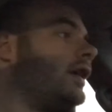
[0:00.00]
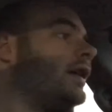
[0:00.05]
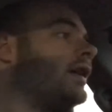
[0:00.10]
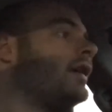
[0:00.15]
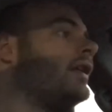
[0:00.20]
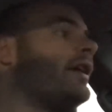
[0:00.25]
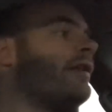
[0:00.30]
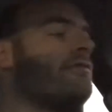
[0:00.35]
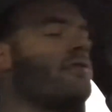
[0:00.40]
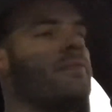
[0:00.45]

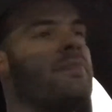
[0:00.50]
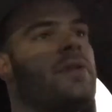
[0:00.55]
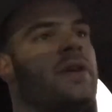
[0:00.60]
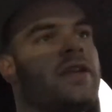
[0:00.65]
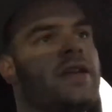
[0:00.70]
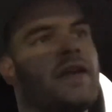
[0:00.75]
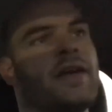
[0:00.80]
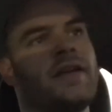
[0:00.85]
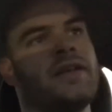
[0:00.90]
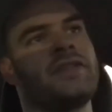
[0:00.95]
and
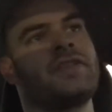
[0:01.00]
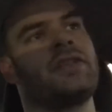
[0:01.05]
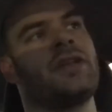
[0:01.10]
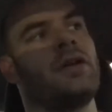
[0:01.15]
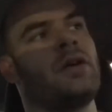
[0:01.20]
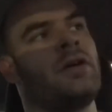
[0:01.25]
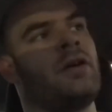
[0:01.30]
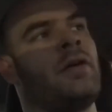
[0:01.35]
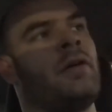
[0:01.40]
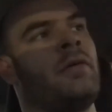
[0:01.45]
everybody has
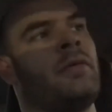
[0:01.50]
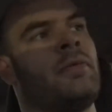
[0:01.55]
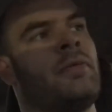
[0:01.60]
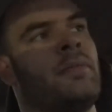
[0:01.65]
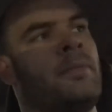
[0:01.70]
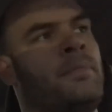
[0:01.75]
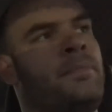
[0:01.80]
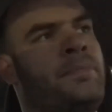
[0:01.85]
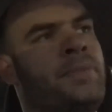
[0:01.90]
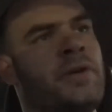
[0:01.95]
to
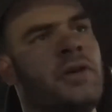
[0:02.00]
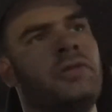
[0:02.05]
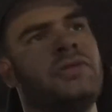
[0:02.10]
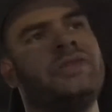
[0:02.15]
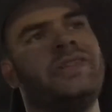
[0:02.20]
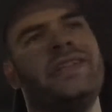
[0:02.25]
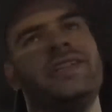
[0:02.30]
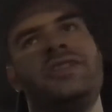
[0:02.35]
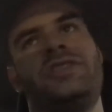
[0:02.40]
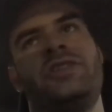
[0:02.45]

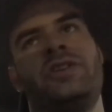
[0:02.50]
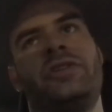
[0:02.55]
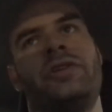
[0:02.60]
build each